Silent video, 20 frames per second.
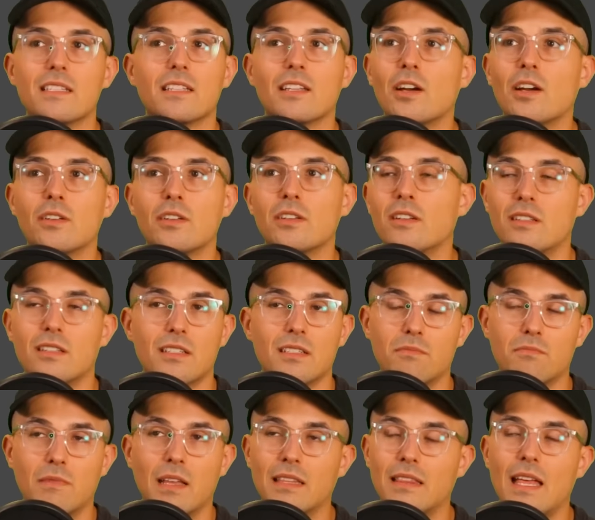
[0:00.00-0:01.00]
You could
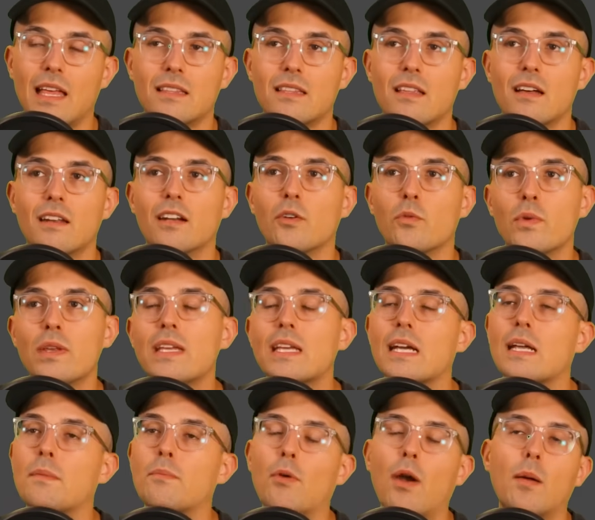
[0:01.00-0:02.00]
just get that done in a
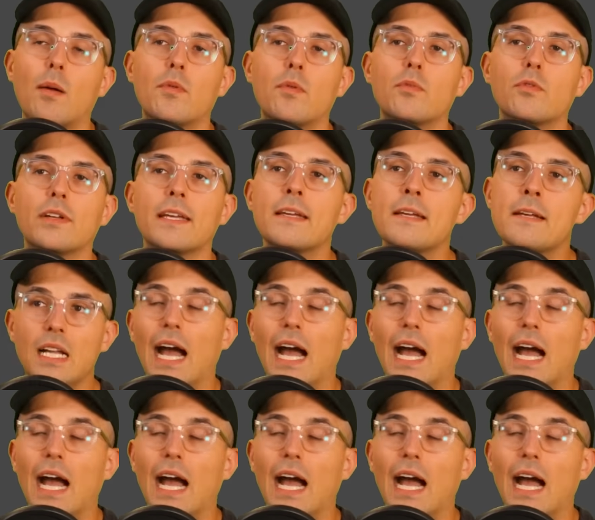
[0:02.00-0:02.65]
weekend probably.